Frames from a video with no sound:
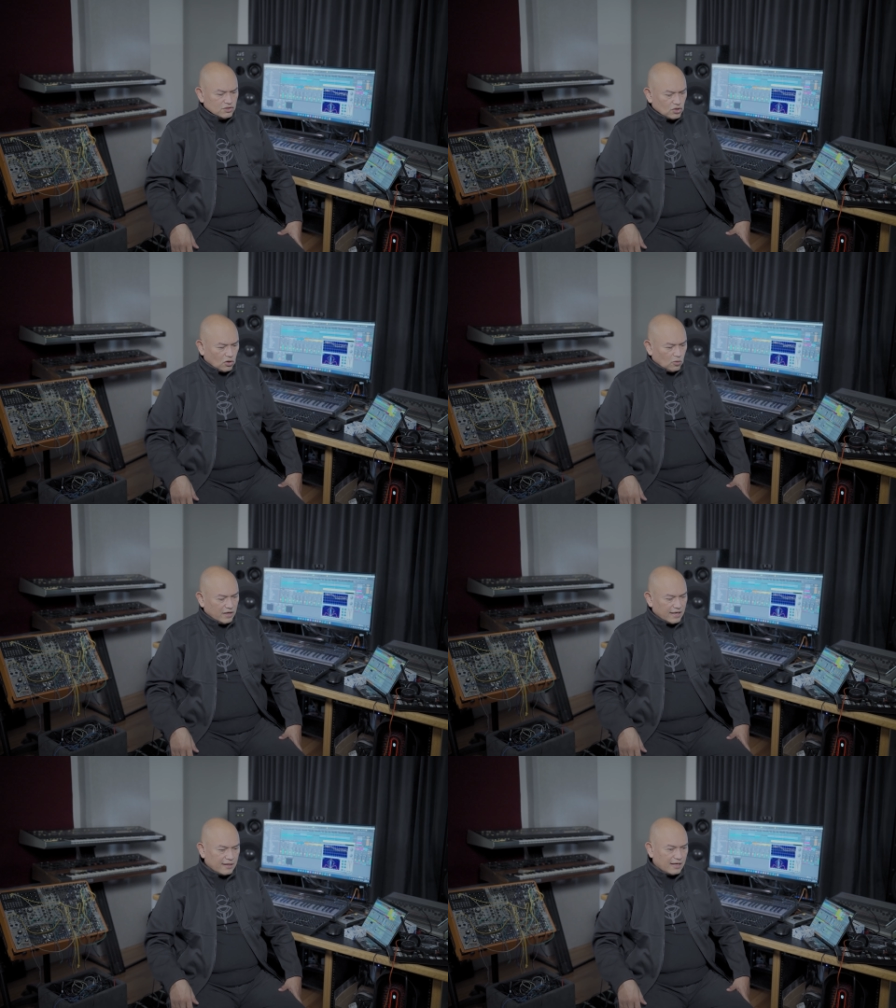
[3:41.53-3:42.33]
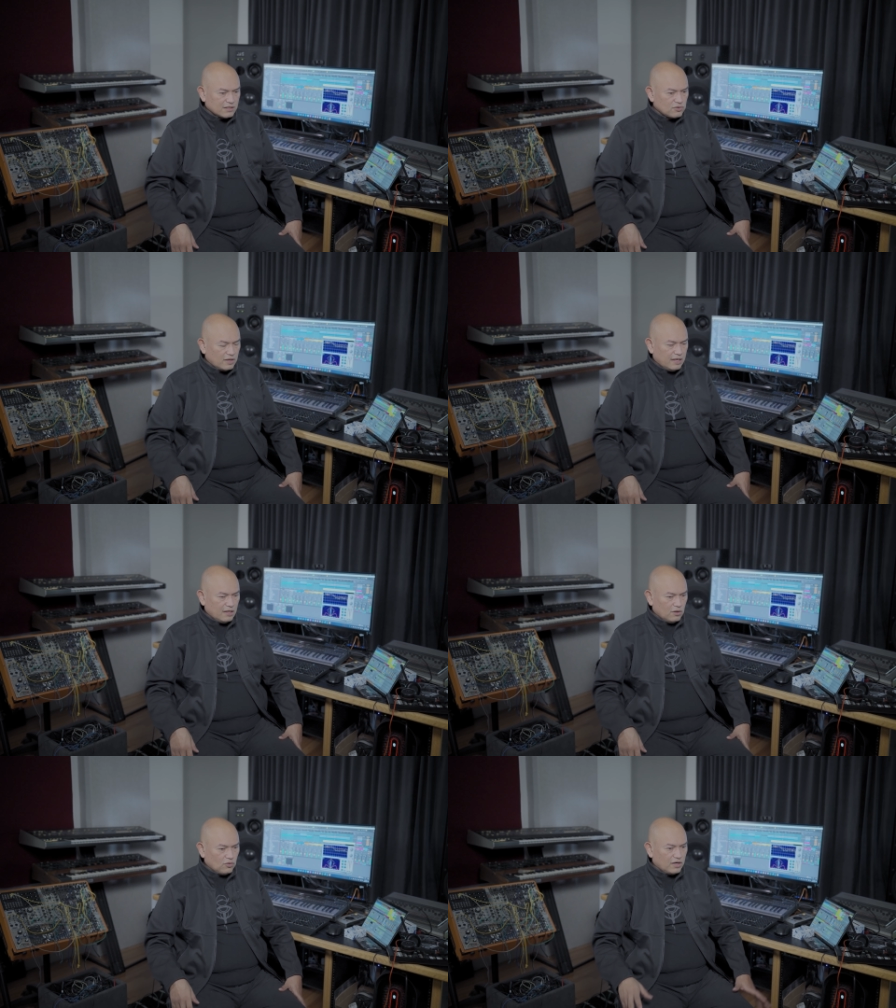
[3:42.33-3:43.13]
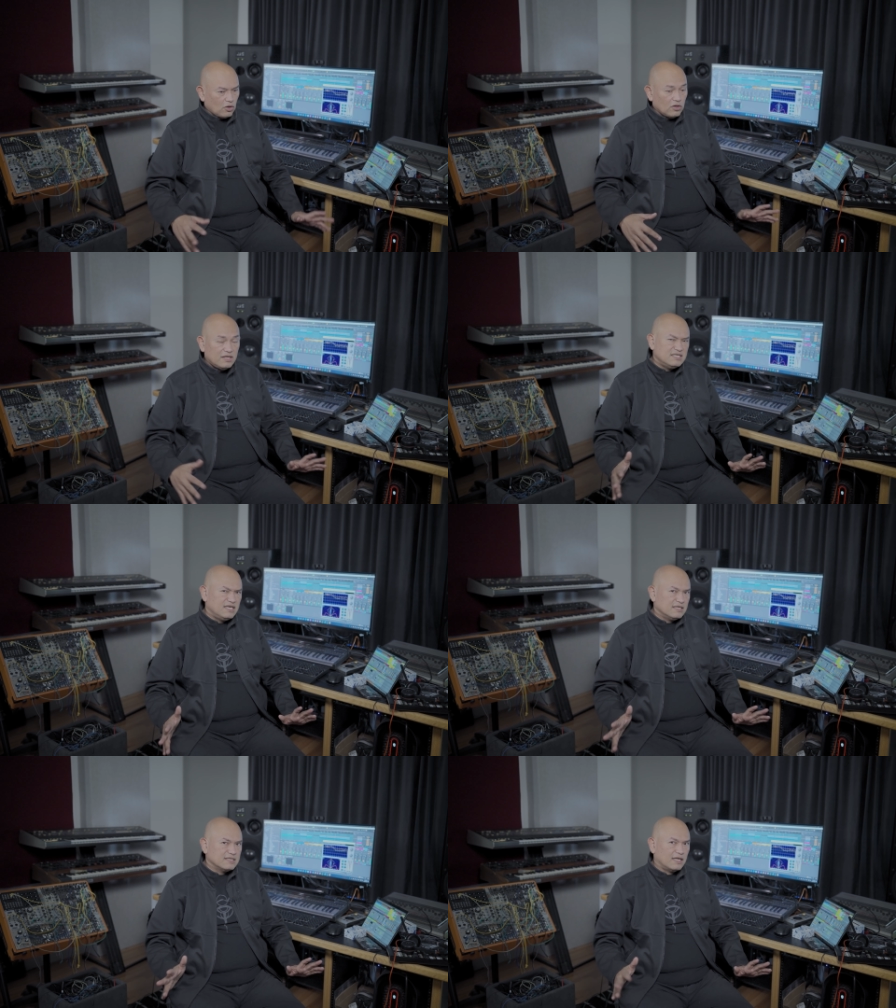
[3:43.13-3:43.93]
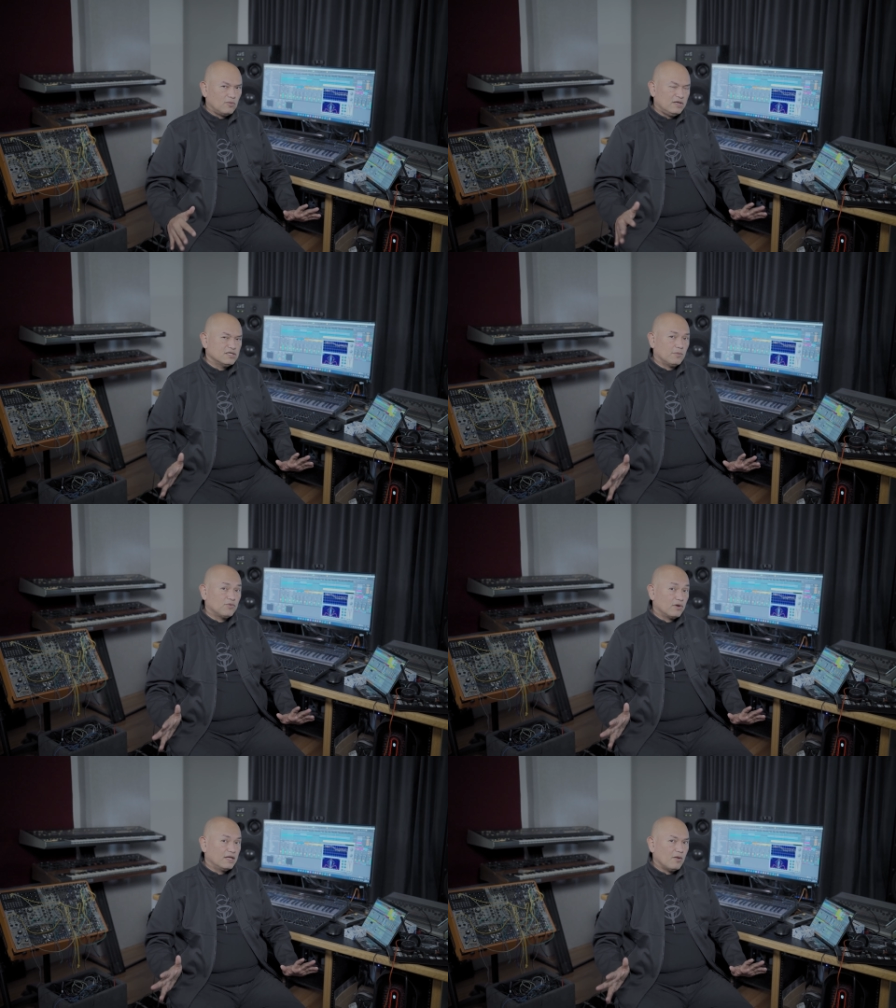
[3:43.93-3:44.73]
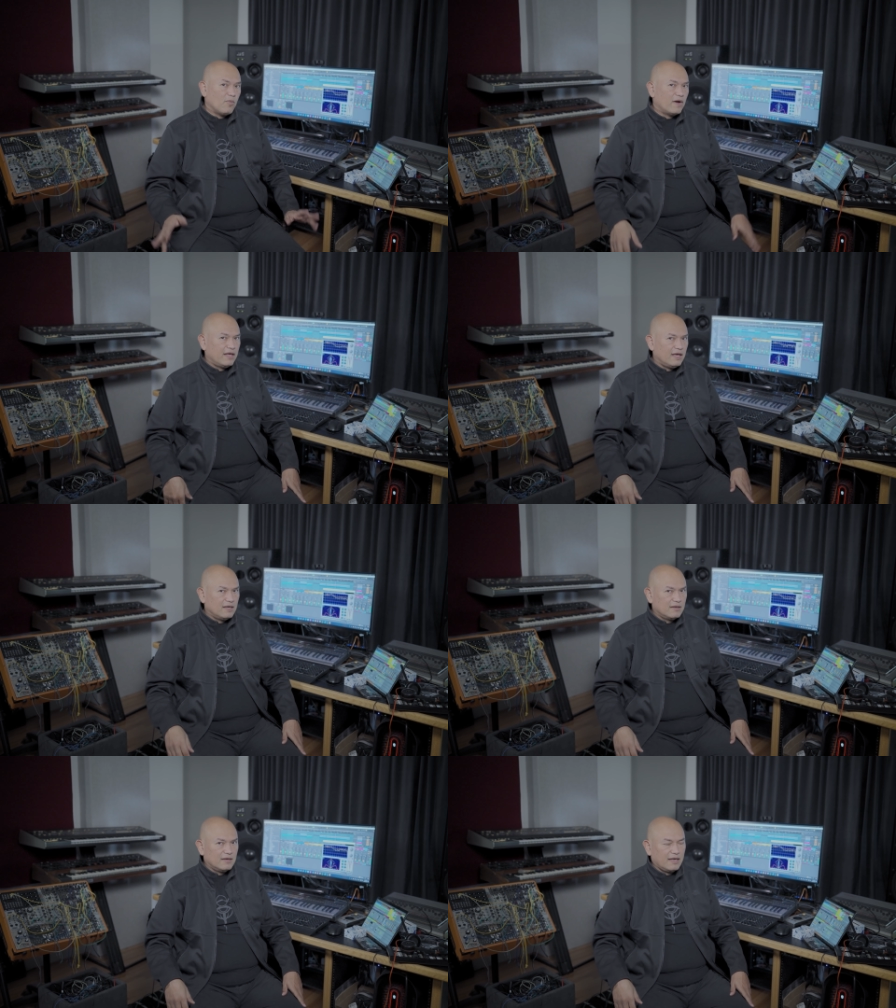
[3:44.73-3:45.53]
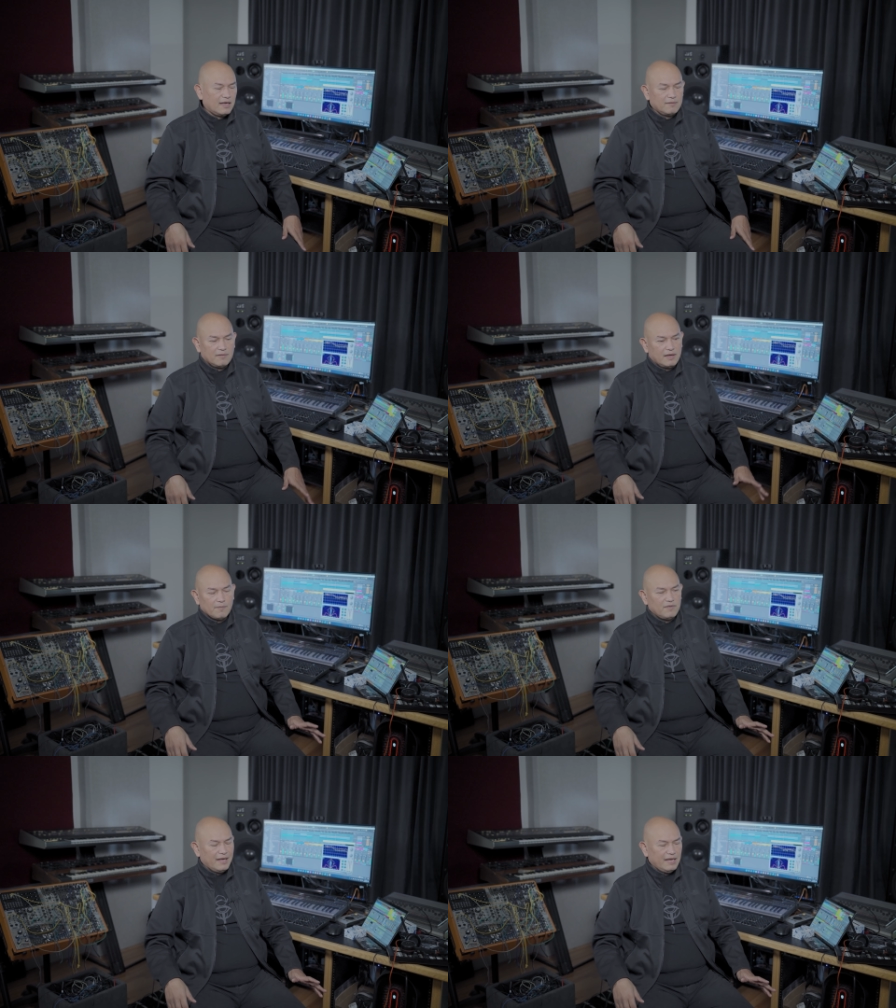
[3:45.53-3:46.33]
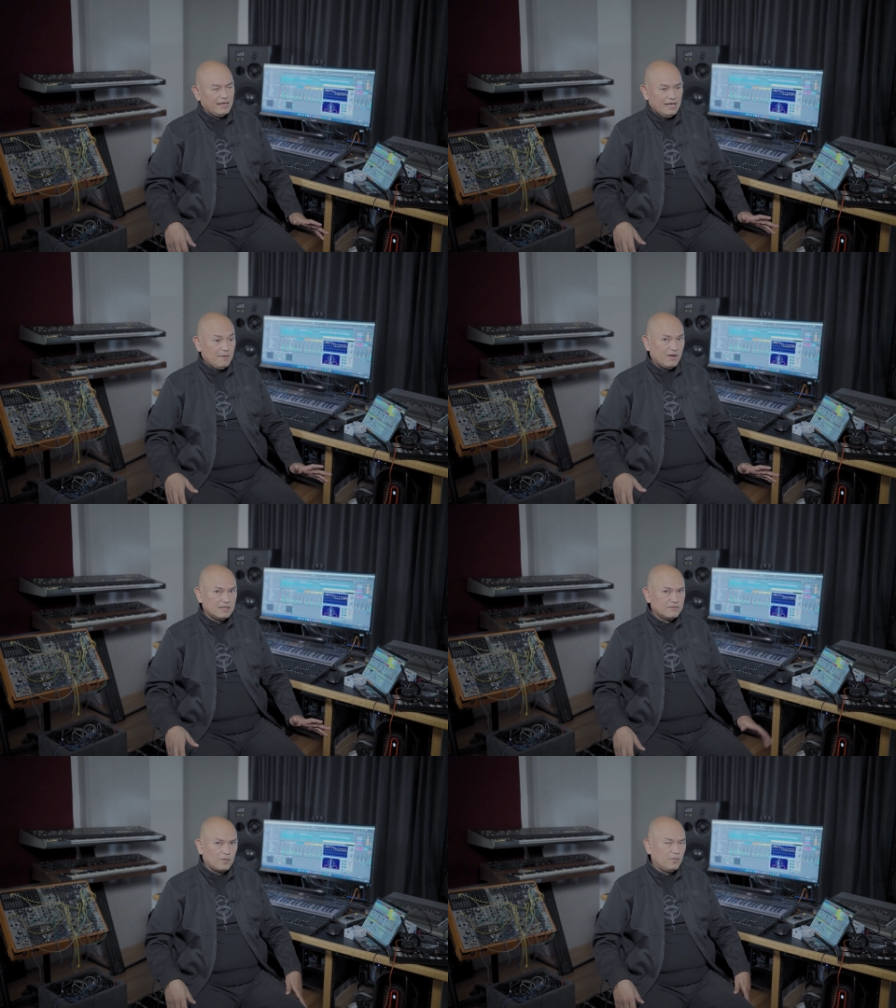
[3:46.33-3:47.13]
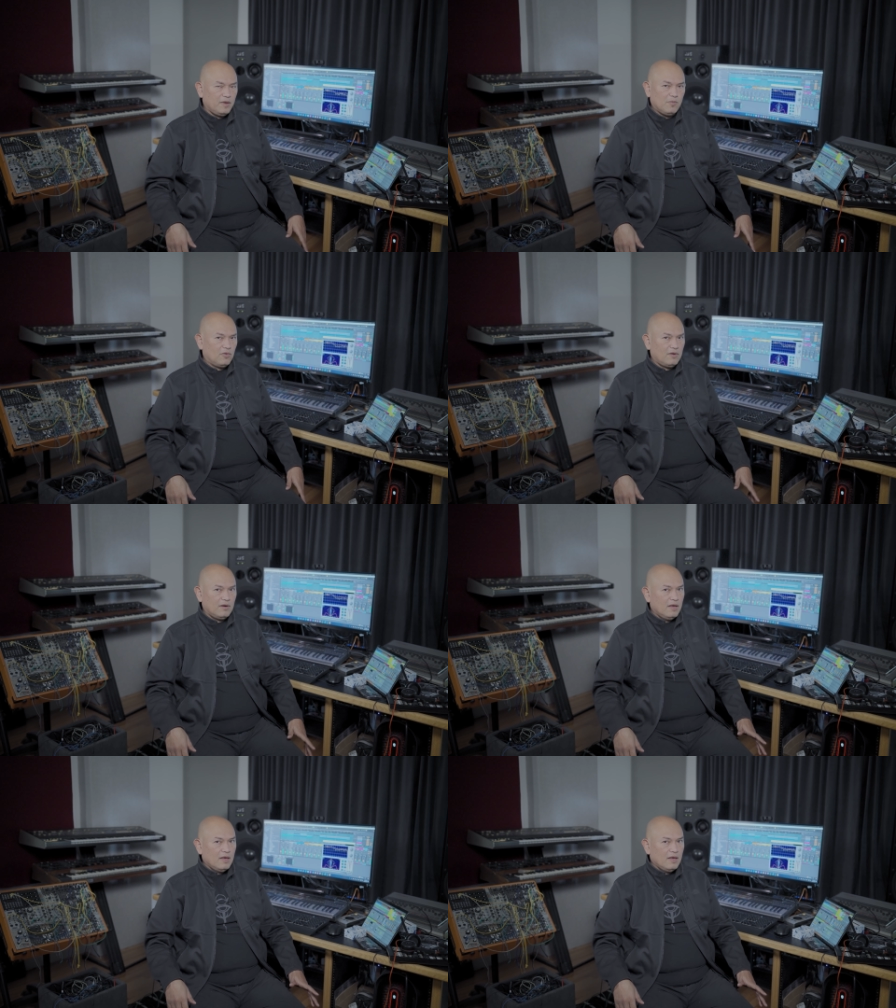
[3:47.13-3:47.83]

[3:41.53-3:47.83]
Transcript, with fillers: So we had actually during all these years that we stopped throwing the party, I, I kept getting emails from people,